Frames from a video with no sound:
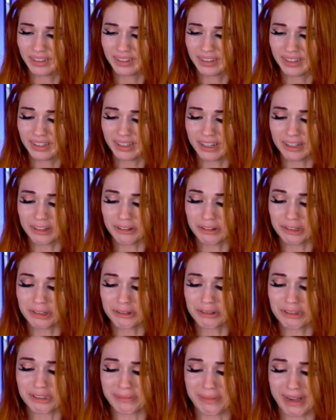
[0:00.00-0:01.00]
Yeah, you
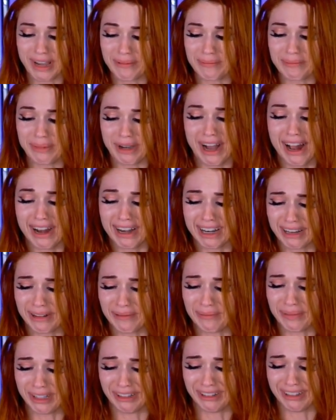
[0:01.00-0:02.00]
used my body to
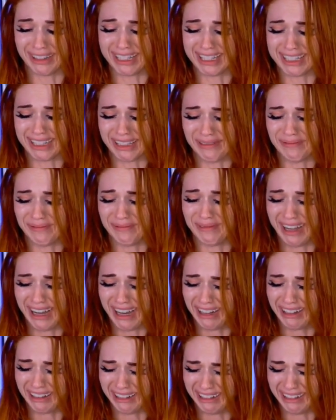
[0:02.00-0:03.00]
build this
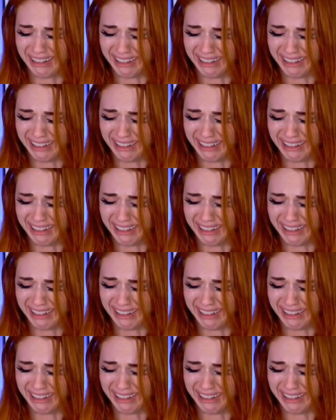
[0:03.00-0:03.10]
empire.